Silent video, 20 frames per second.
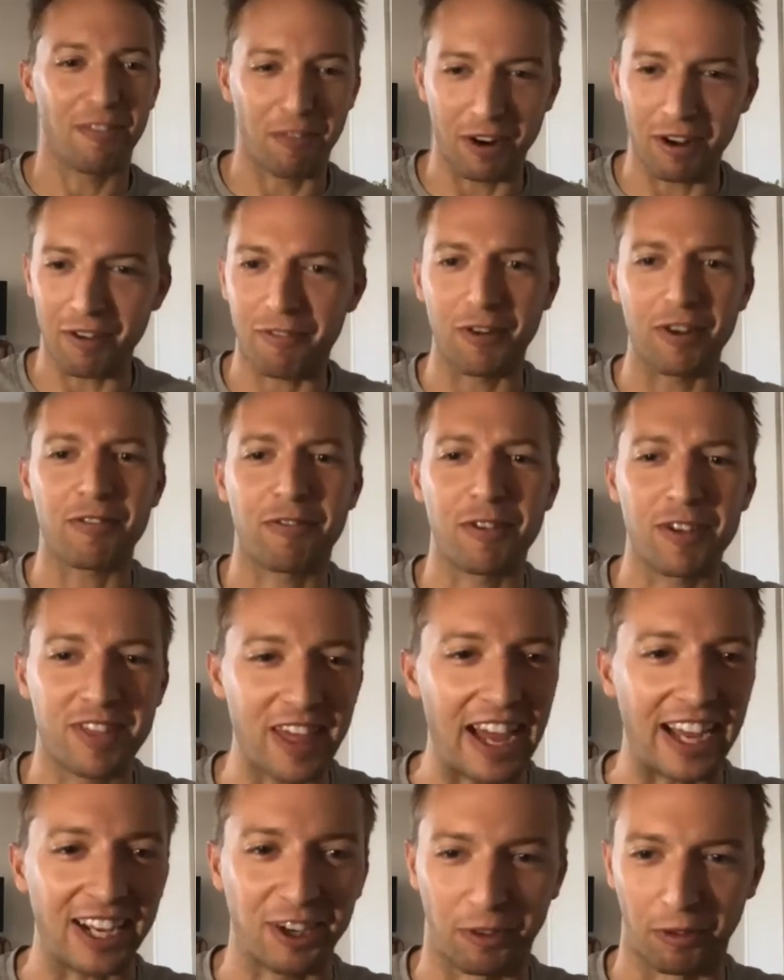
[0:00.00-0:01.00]
for
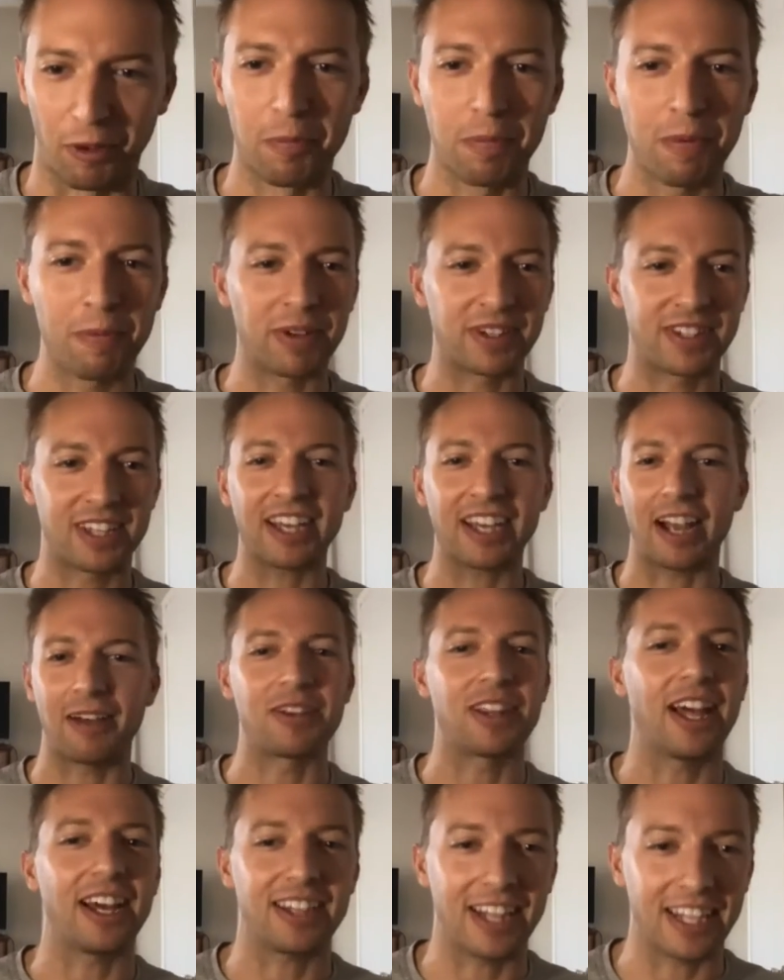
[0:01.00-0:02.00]
that group in particular, I mean,
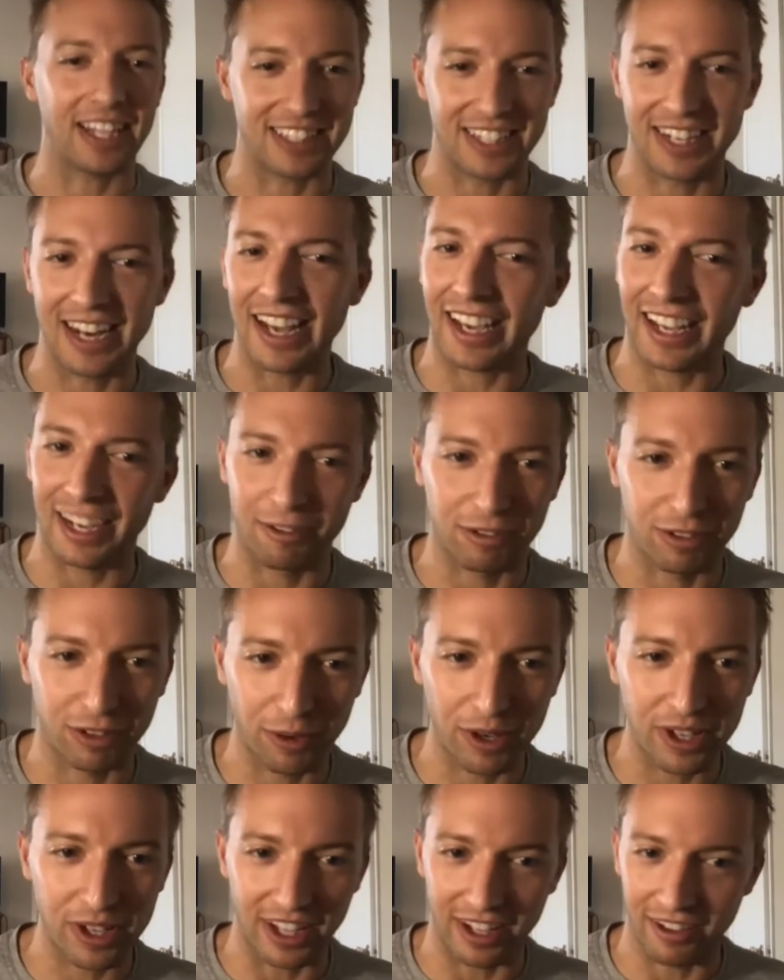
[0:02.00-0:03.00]
that's a
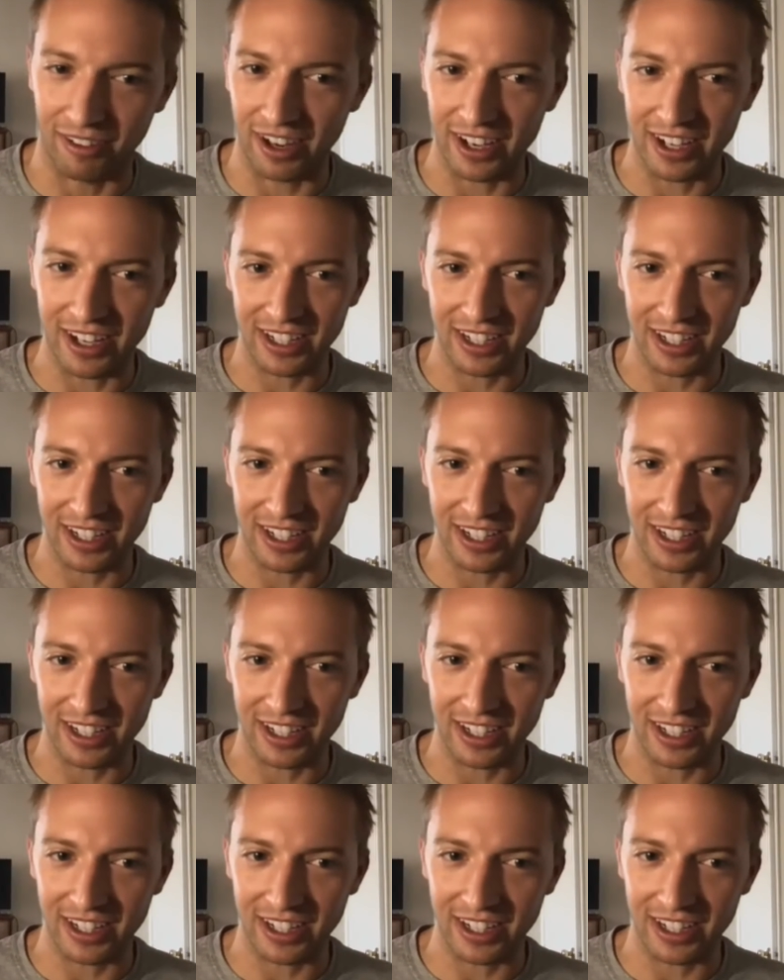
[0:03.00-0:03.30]
-3 then, right?